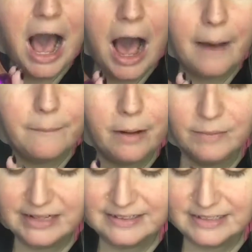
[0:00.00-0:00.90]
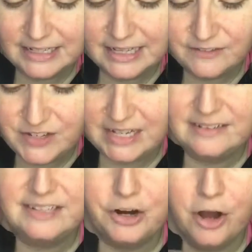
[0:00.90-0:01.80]

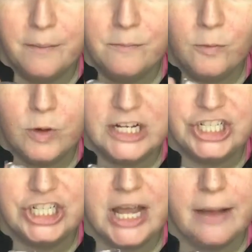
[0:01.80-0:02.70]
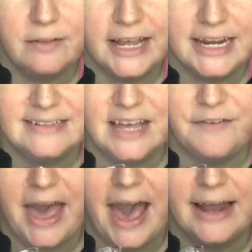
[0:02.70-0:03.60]
Lifting Serum, which ladies
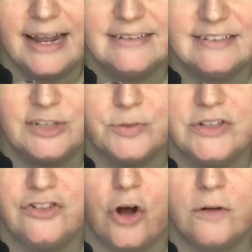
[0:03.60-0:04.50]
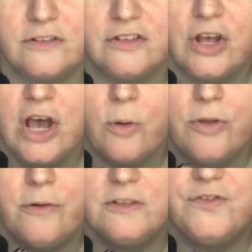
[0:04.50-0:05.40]
have had instant results
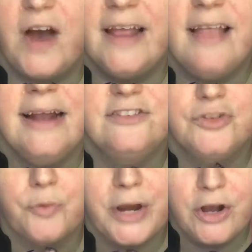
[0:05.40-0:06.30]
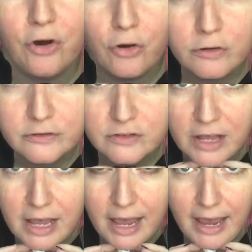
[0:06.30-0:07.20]
with those fine lines and wrinkles.
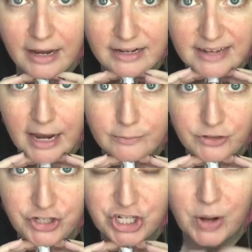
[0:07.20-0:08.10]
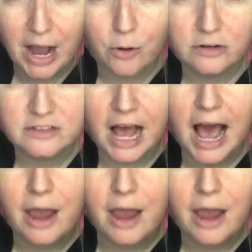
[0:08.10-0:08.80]
It can take up to 2 hours.